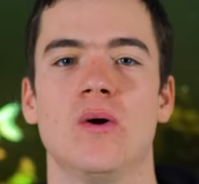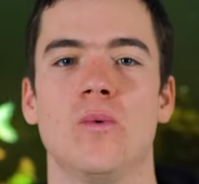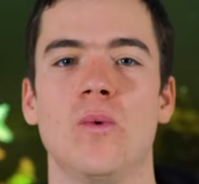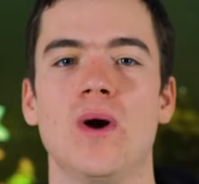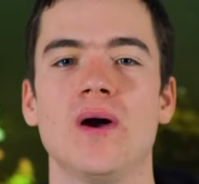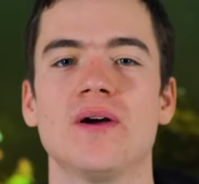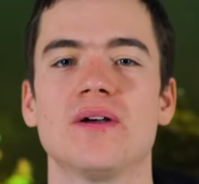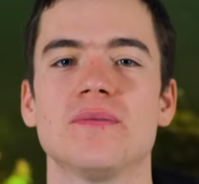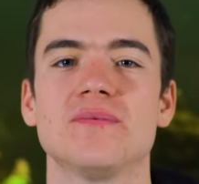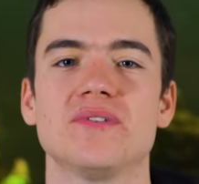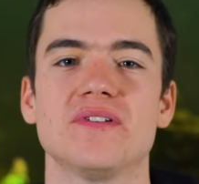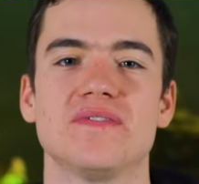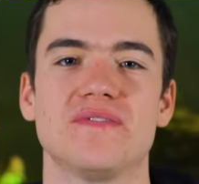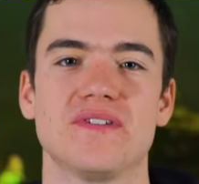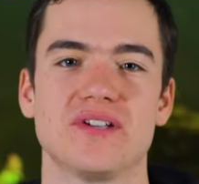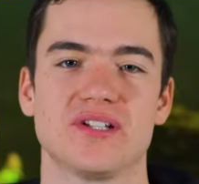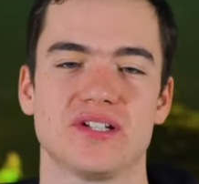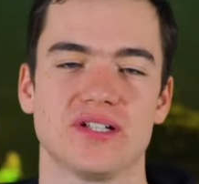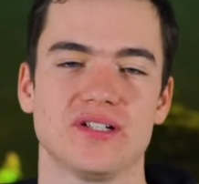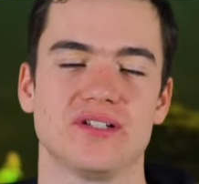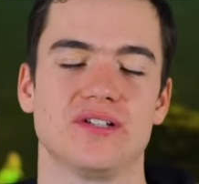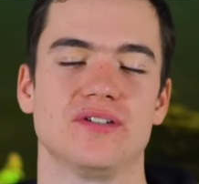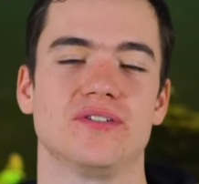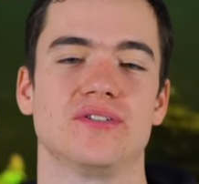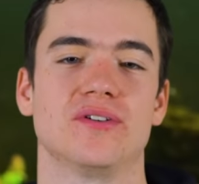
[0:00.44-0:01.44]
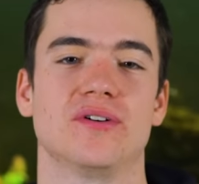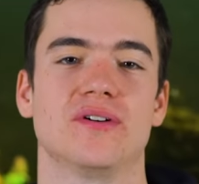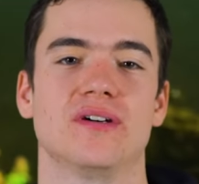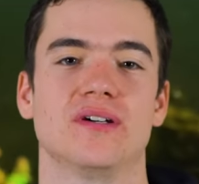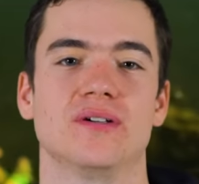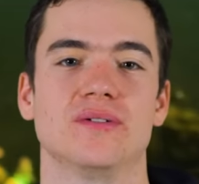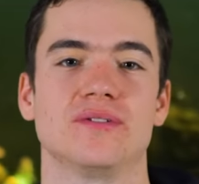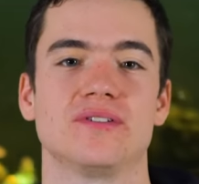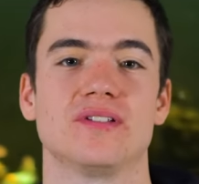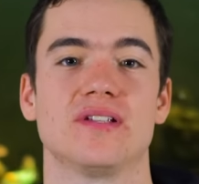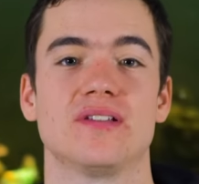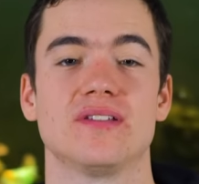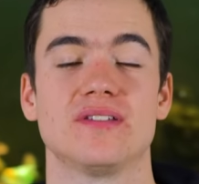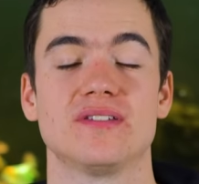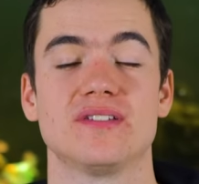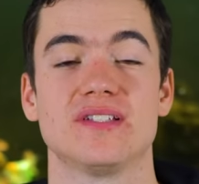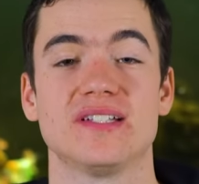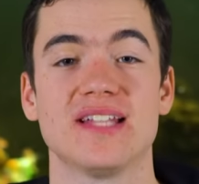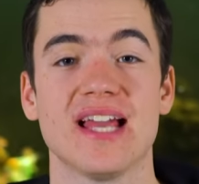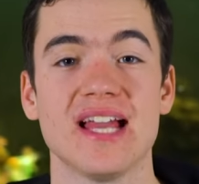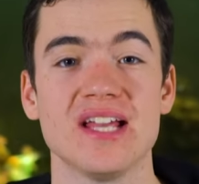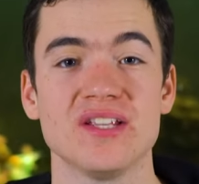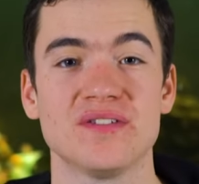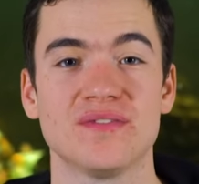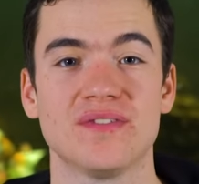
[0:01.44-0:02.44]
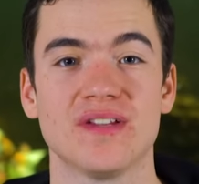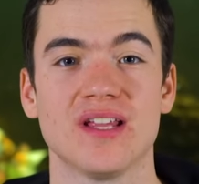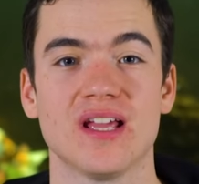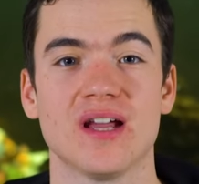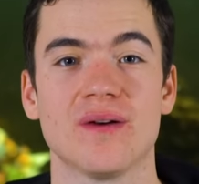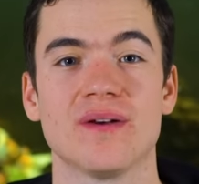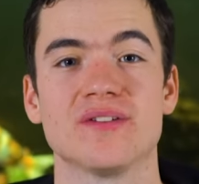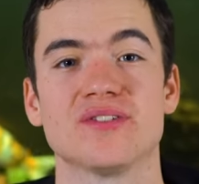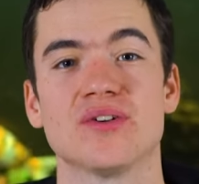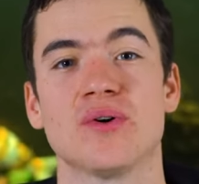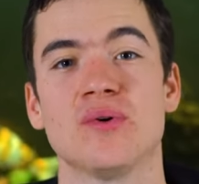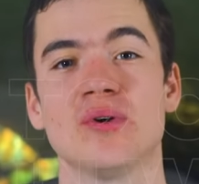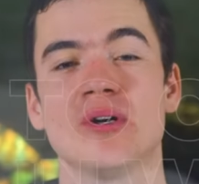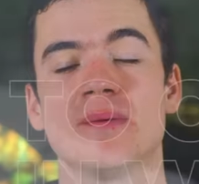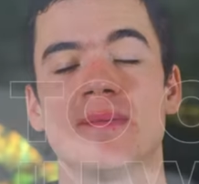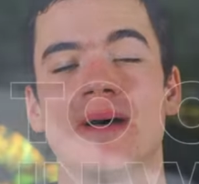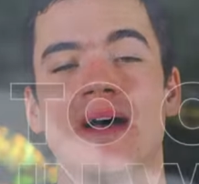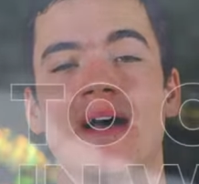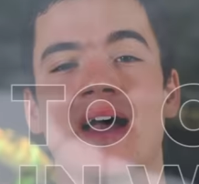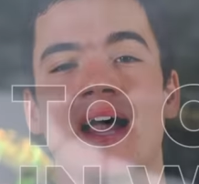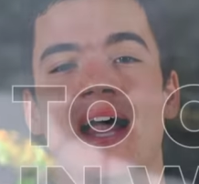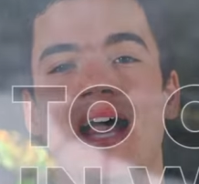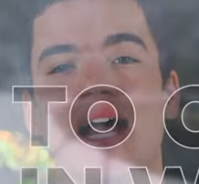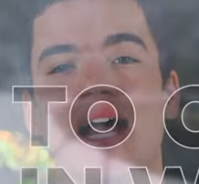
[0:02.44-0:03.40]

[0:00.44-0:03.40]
Welcome to Fishing Tutorials. Today's video is all about